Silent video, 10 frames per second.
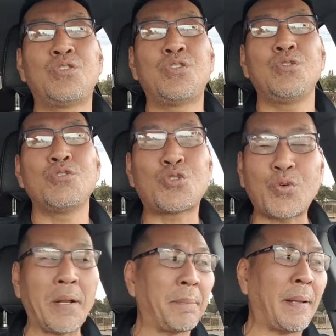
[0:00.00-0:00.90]
To
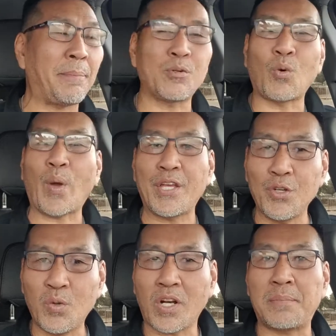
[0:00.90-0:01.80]
treat people the way
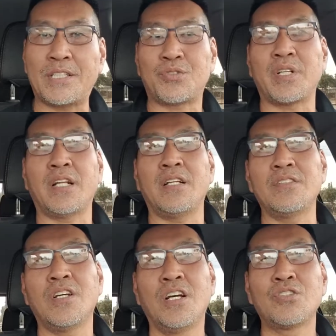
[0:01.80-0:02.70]
you want to be
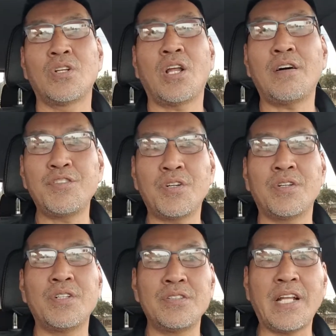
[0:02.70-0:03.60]
treated, to love
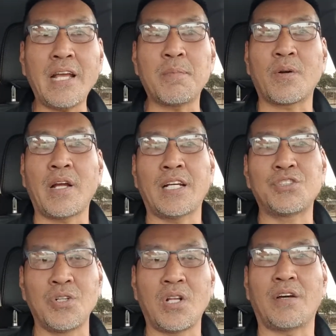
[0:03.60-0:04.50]
your neighbor
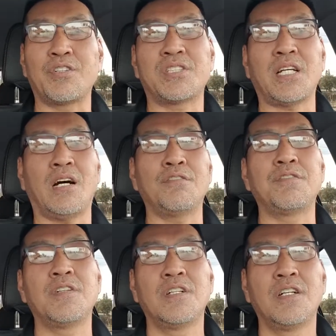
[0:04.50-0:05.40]
as you love yourself,